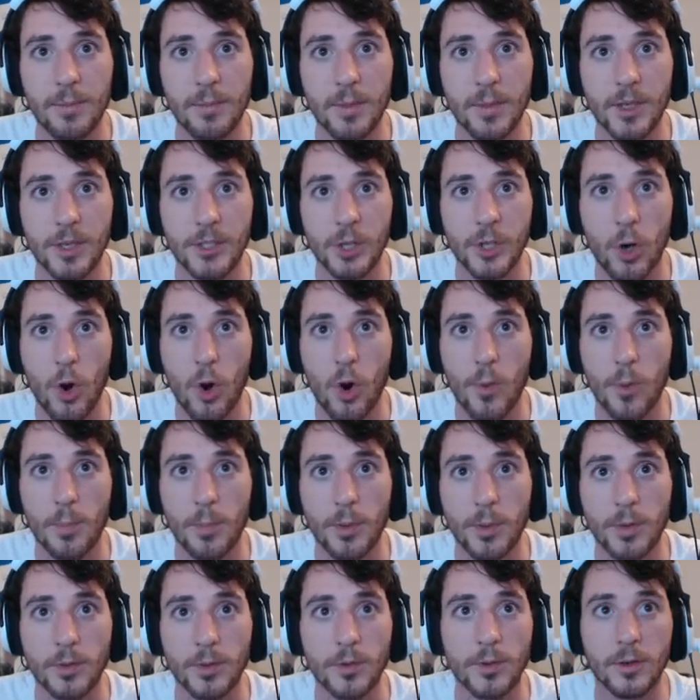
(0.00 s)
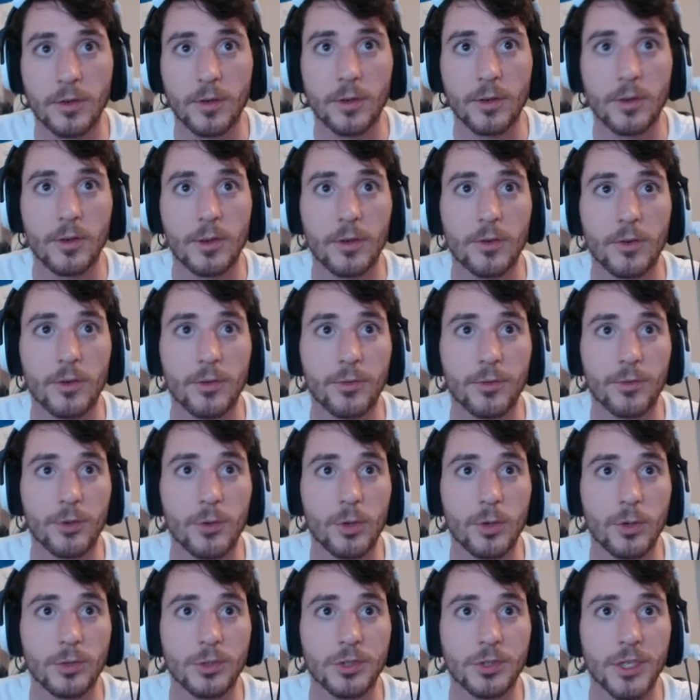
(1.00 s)
much hope for
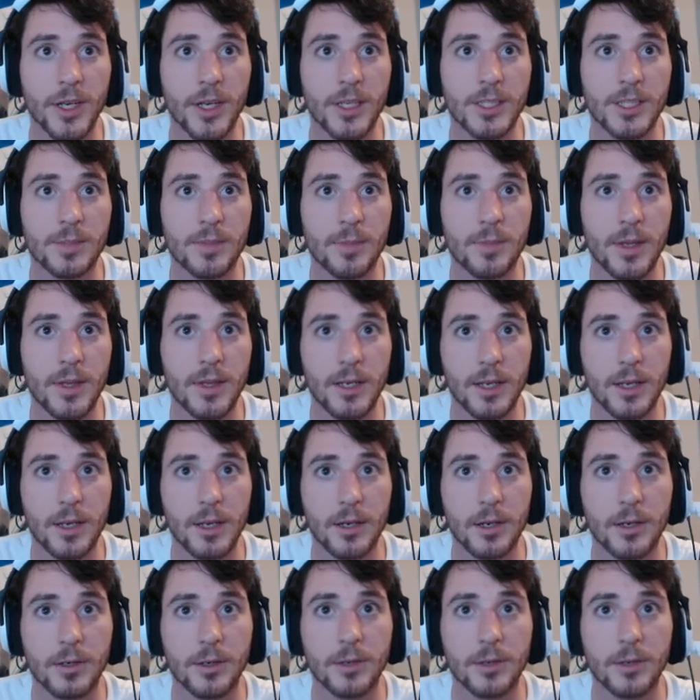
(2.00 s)
old JSmithOTI here.